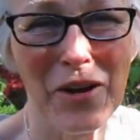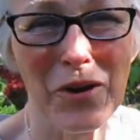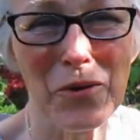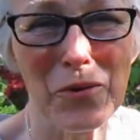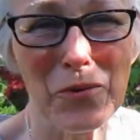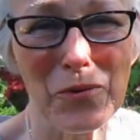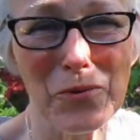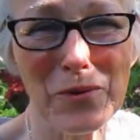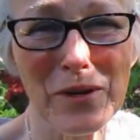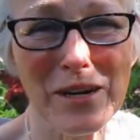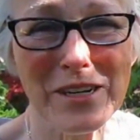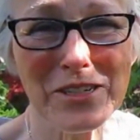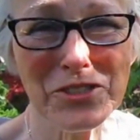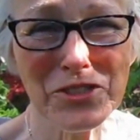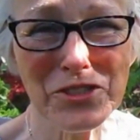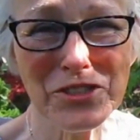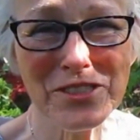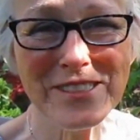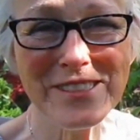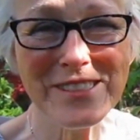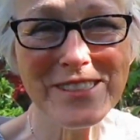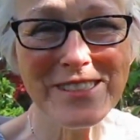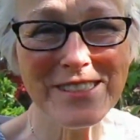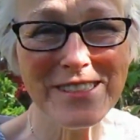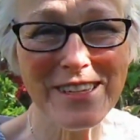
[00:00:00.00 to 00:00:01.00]

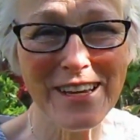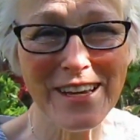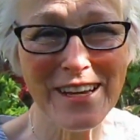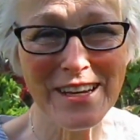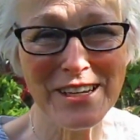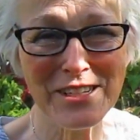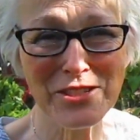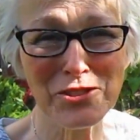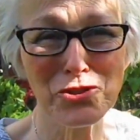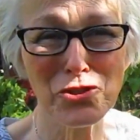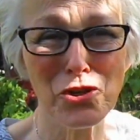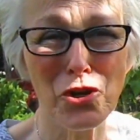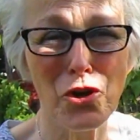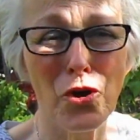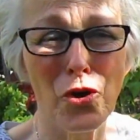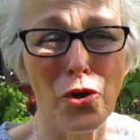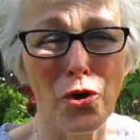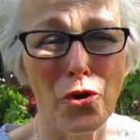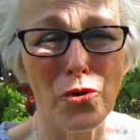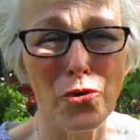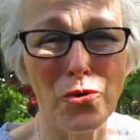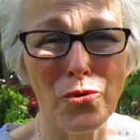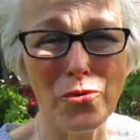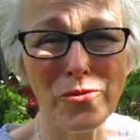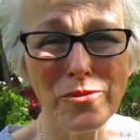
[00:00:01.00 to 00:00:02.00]
Russian sage.
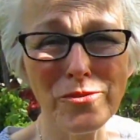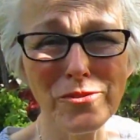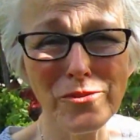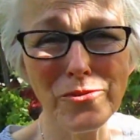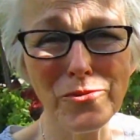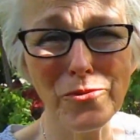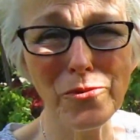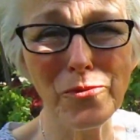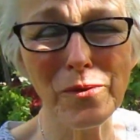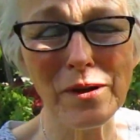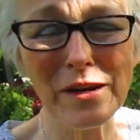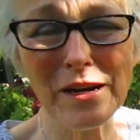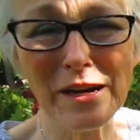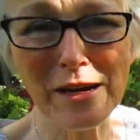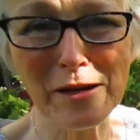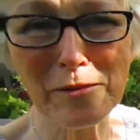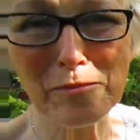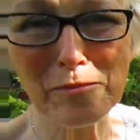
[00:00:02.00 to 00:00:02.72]
Who knew when I